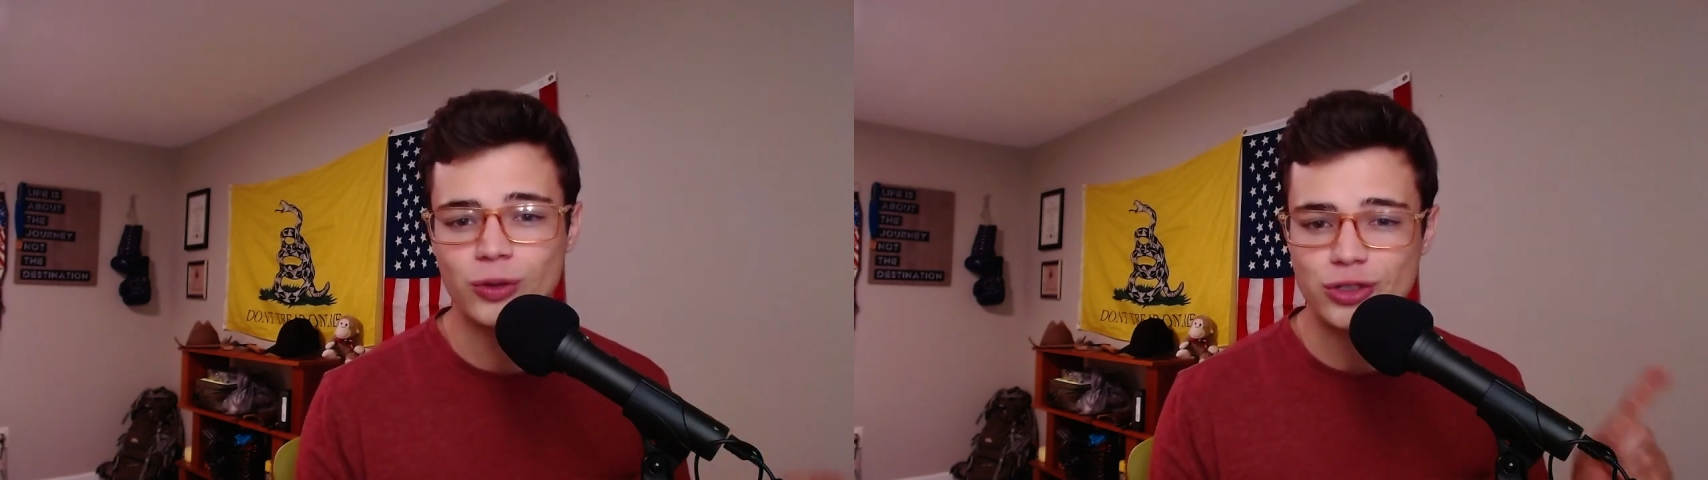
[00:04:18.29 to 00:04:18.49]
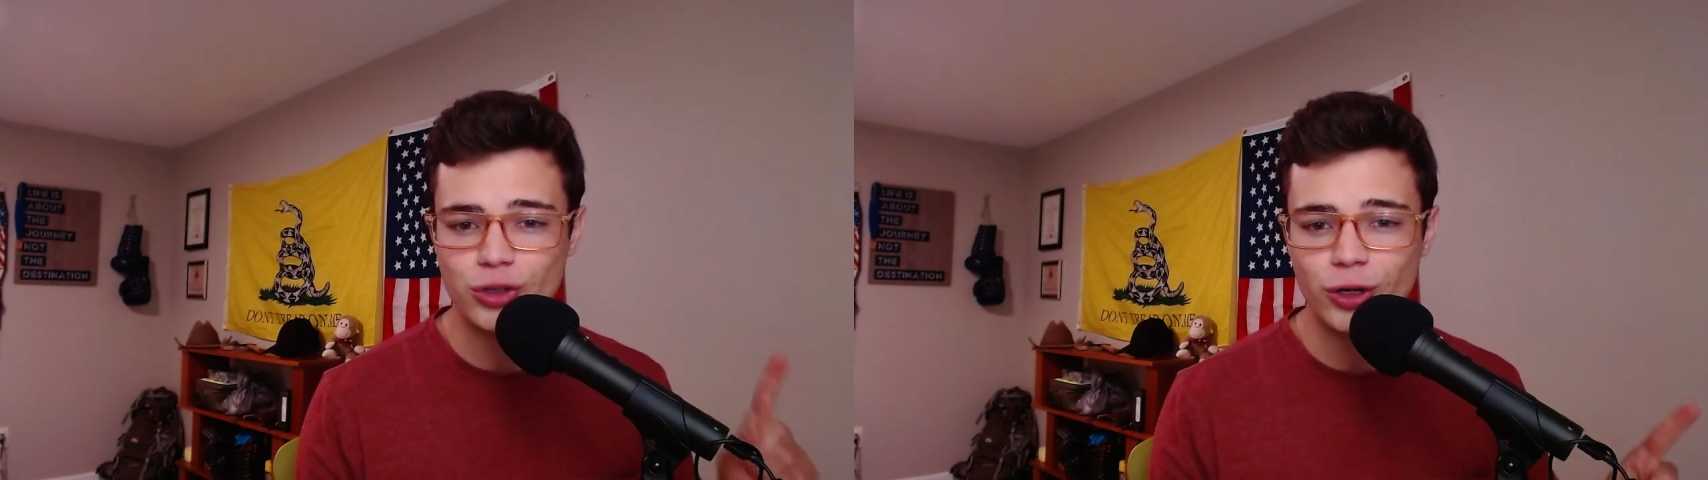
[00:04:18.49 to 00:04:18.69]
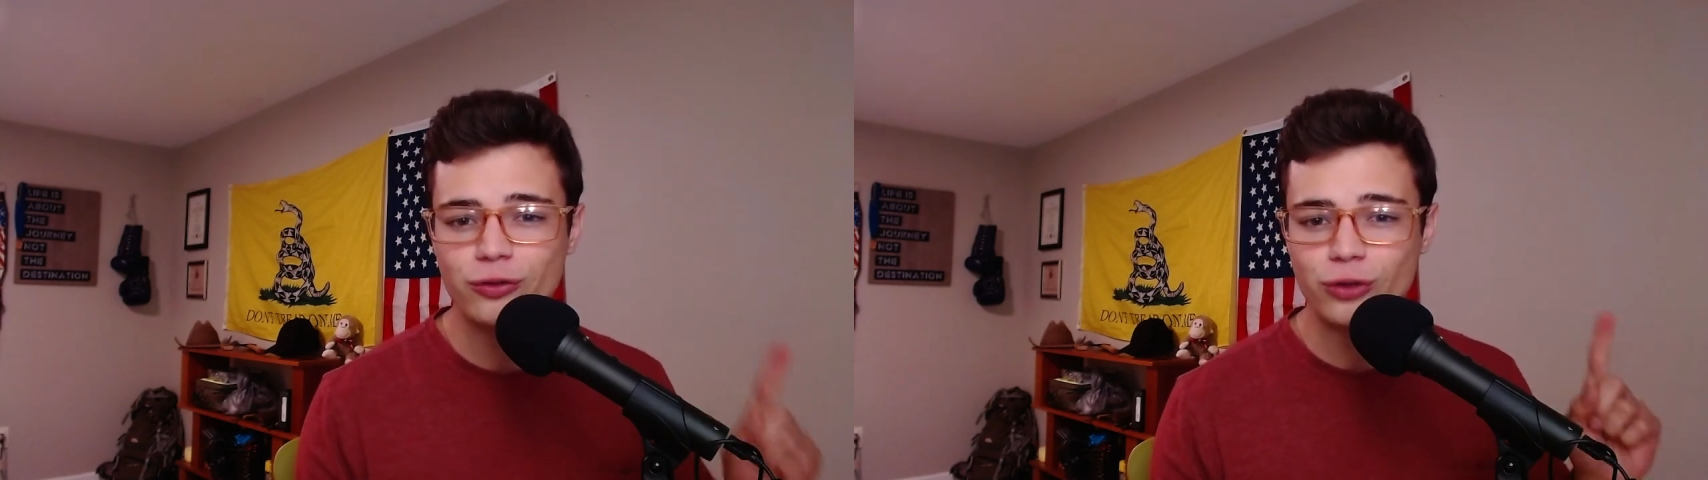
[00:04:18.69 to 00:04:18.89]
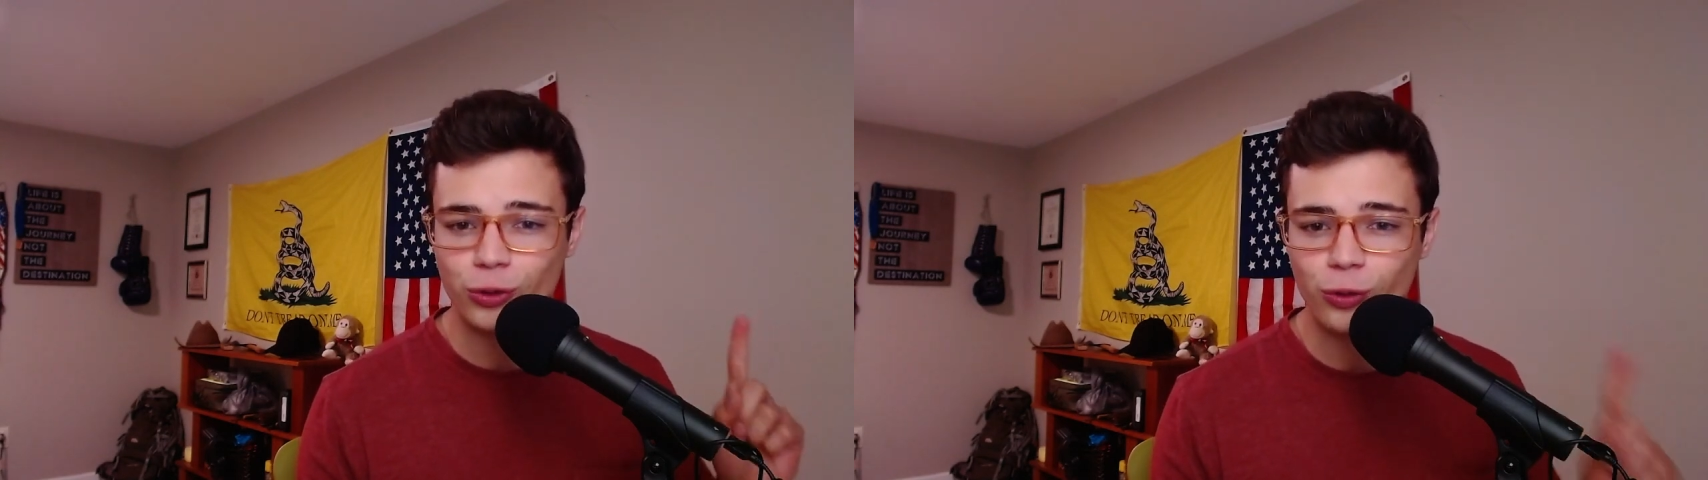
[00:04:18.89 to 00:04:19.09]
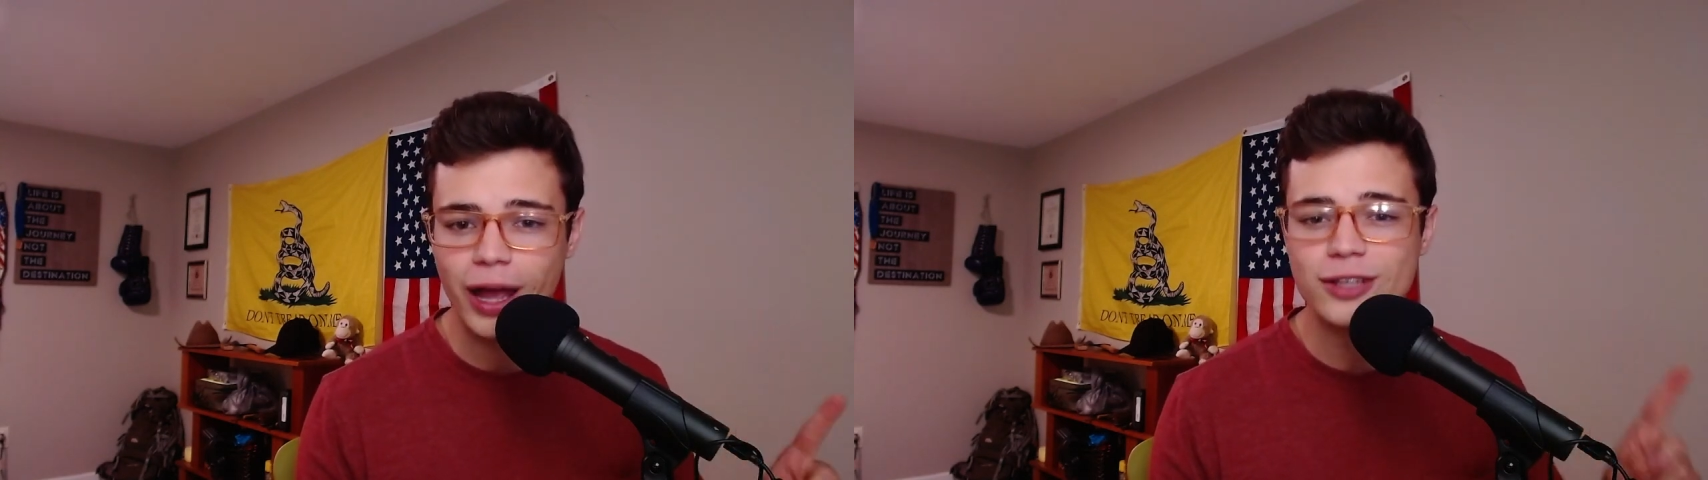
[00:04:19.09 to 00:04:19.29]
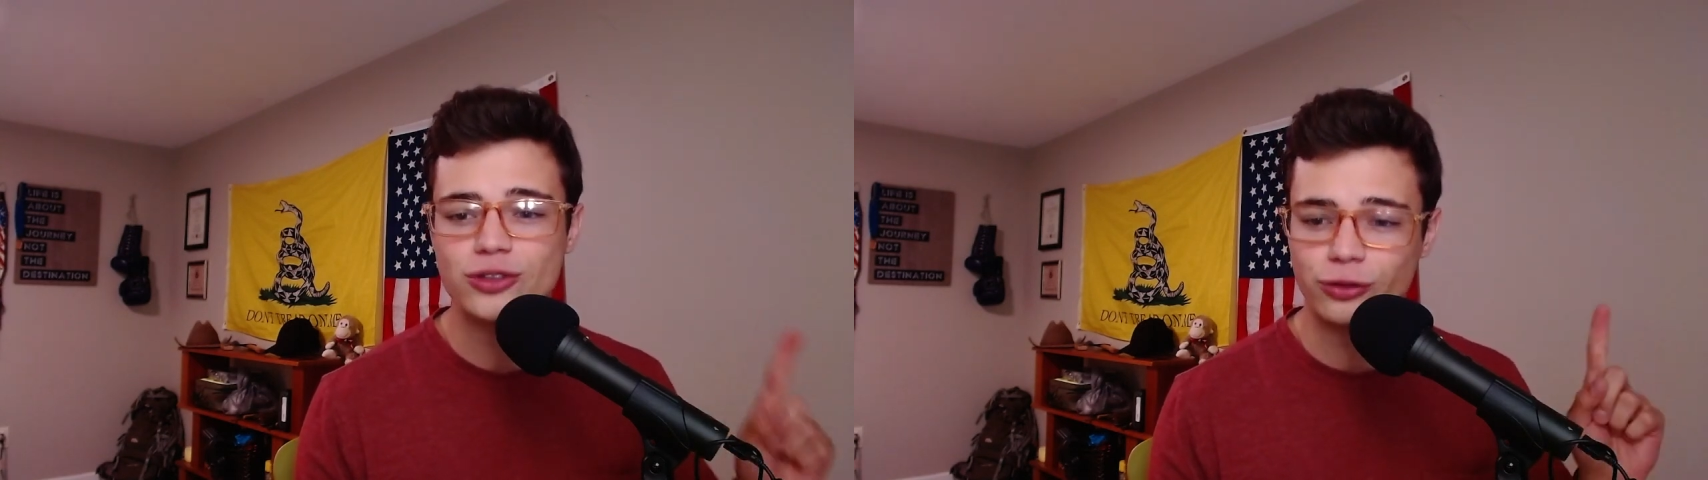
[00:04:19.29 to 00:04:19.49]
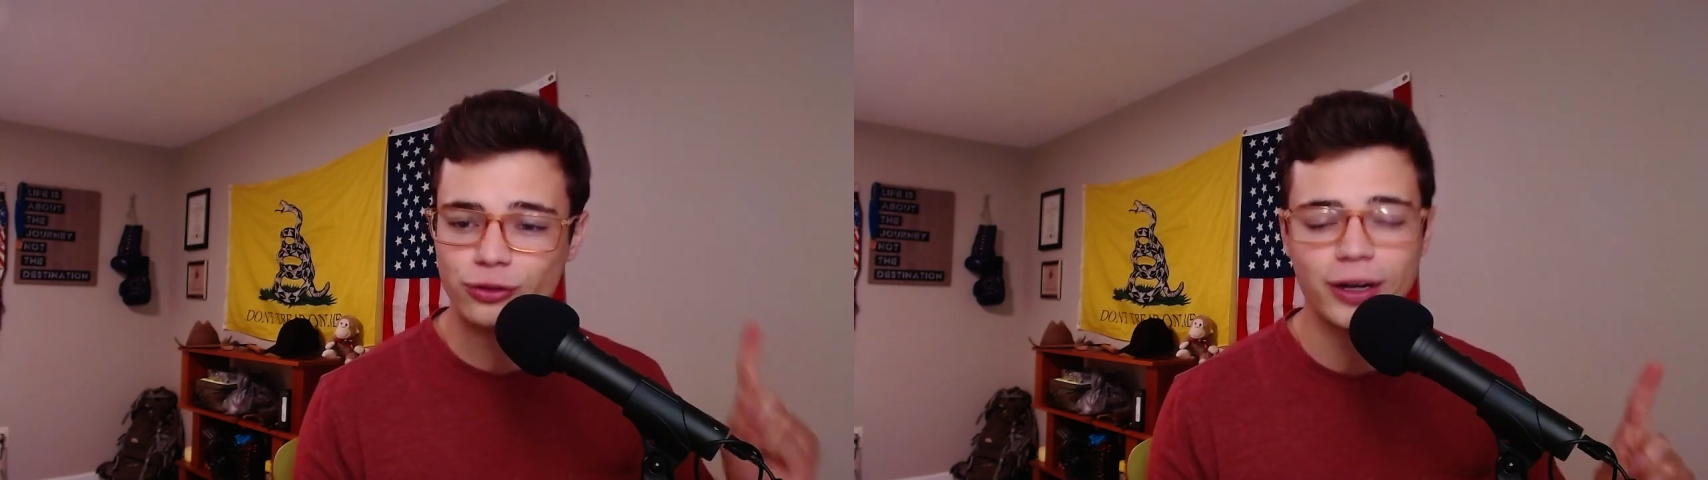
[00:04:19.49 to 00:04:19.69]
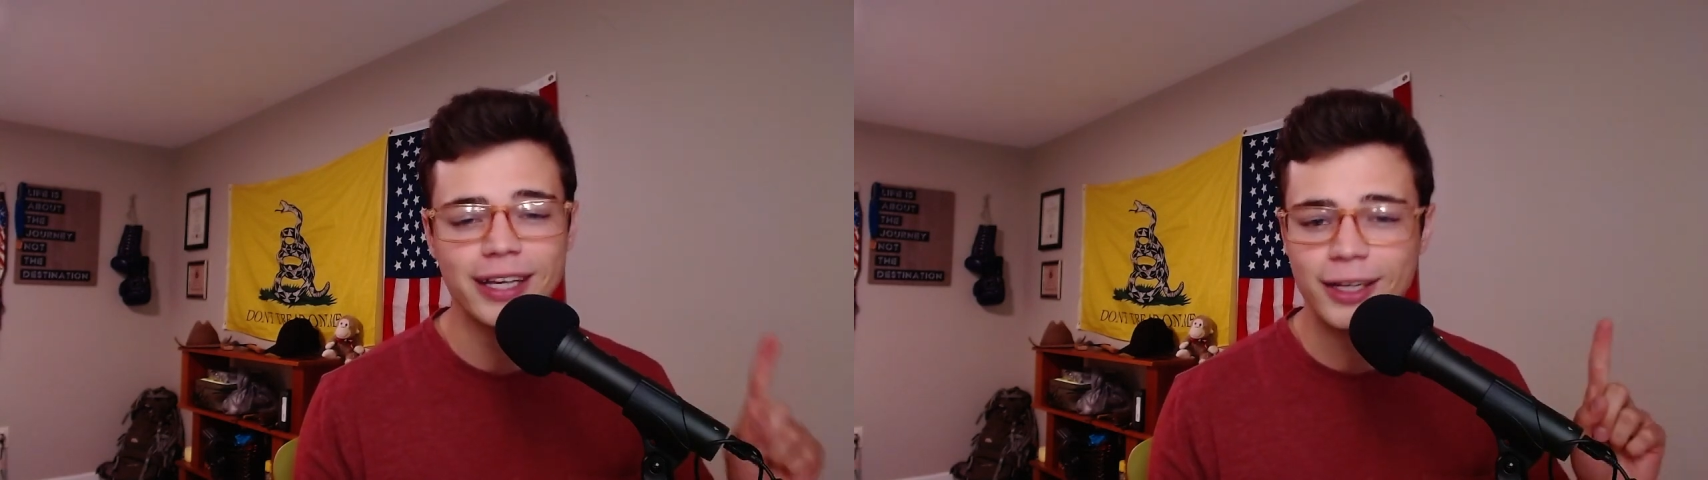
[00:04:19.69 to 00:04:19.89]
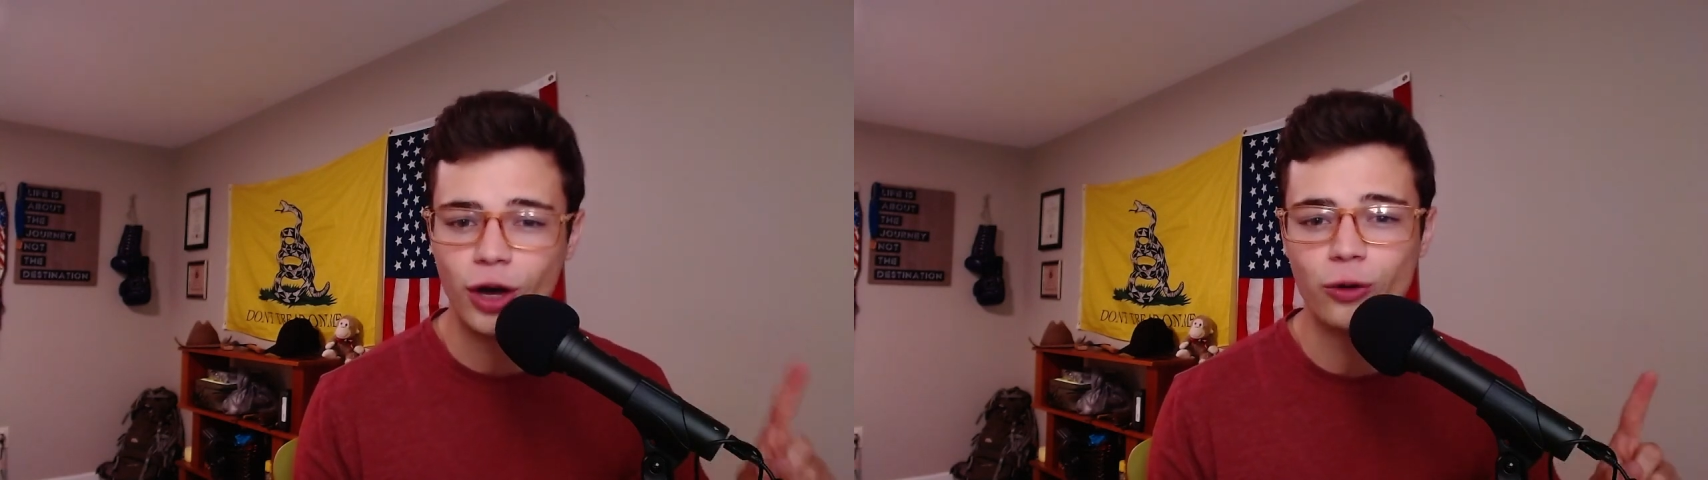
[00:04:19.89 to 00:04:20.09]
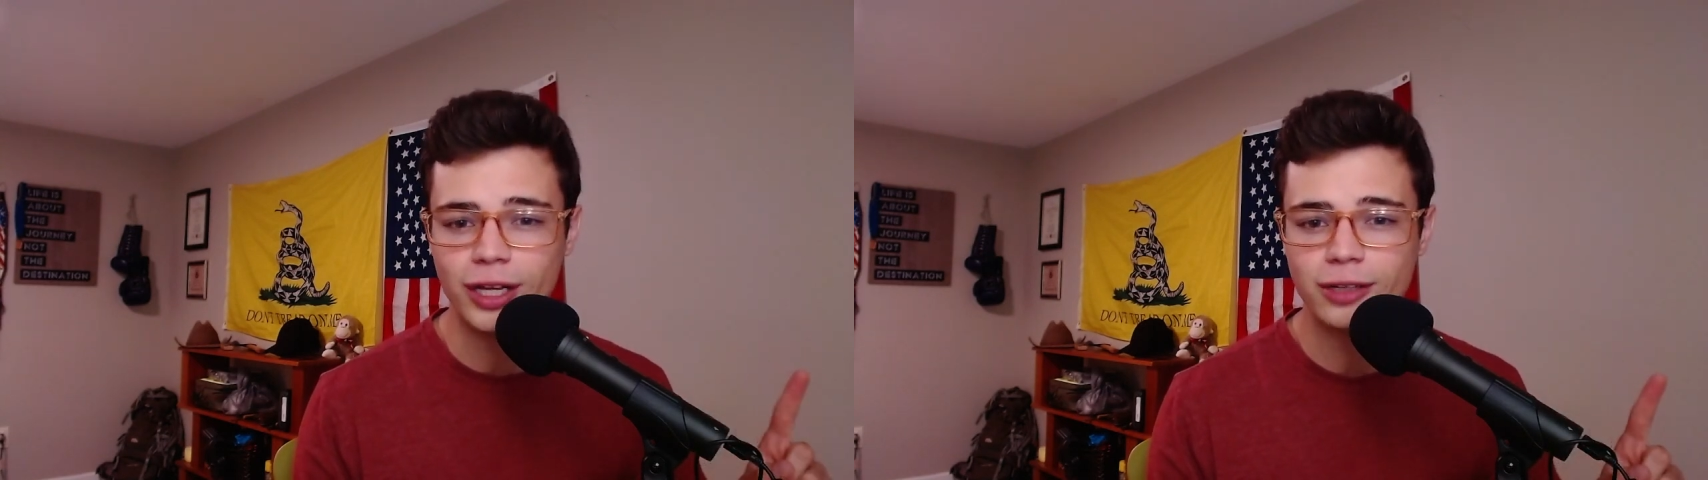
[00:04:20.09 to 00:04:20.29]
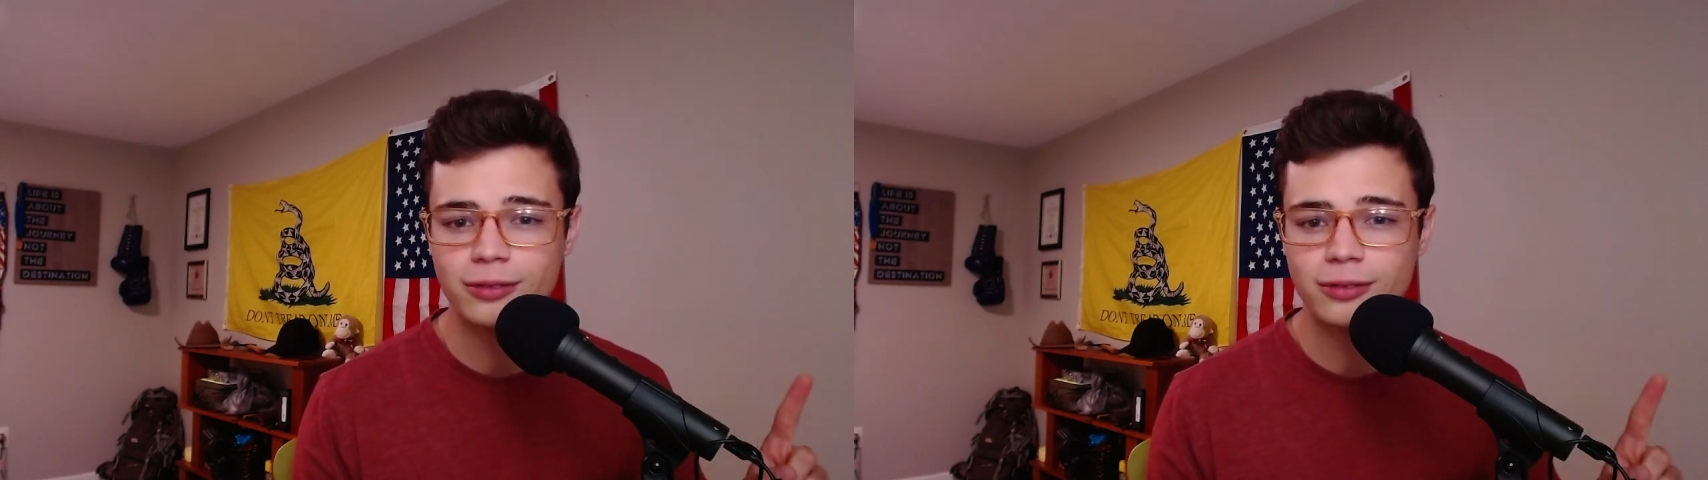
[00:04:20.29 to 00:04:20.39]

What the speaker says: reserve the right to frickin' own it.